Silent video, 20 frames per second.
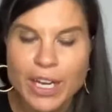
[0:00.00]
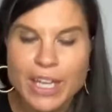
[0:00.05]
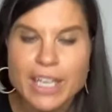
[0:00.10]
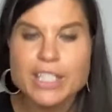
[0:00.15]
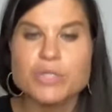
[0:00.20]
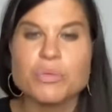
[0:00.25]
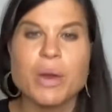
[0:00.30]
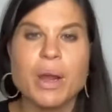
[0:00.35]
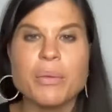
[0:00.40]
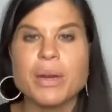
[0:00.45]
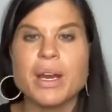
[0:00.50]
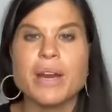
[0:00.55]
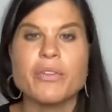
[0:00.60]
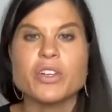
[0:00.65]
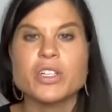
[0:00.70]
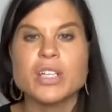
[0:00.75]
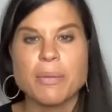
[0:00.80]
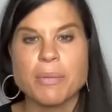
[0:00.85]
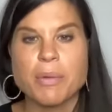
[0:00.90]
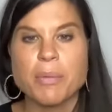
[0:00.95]
it is, right?
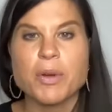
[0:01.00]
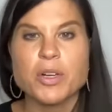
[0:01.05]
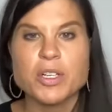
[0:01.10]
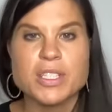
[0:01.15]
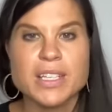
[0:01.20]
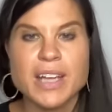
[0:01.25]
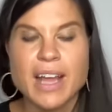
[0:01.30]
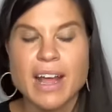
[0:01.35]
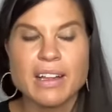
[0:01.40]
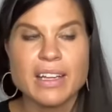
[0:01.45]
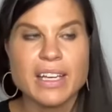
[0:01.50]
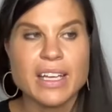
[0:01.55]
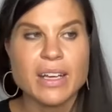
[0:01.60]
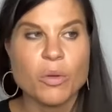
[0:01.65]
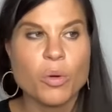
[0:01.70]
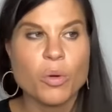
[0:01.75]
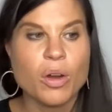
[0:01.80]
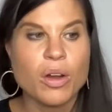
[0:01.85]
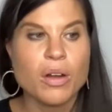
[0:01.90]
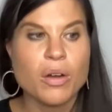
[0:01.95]
Whatever type of personality,
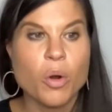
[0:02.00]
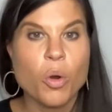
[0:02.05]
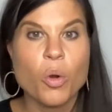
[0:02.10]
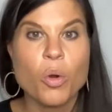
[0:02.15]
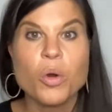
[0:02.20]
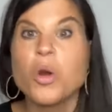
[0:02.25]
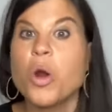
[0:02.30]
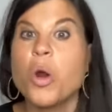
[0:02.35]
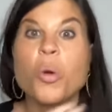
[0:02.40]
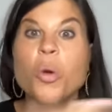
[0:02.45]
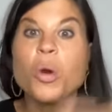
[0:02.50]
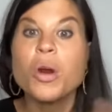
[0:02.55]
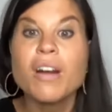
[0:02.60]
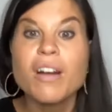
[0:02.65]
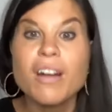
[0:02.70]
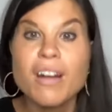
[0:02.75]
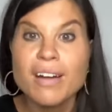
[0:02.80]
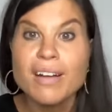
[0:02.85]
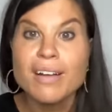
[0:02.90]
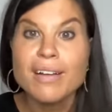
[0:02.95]
or
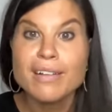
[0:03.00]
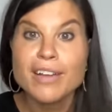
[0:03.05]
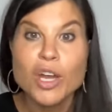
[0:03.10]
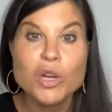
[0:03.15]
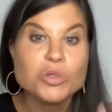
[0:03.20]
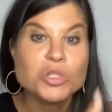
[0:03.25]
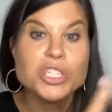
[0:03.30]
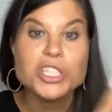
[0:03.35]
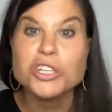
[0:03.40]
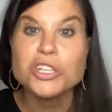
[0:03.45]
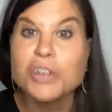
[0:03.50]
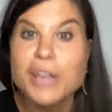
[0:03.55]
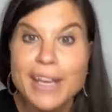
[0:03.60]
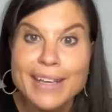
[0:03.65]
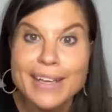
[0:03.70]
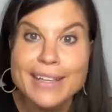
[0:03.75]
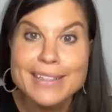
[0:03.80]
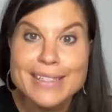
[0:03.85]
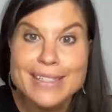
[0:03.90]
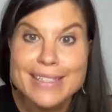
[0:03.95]
coaching your
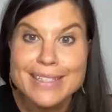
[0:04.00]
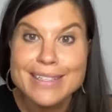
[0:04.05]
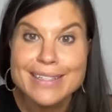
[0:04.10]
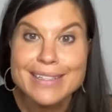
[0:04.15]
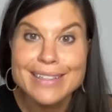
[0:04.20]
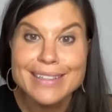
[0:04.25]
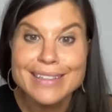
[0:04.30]
kids,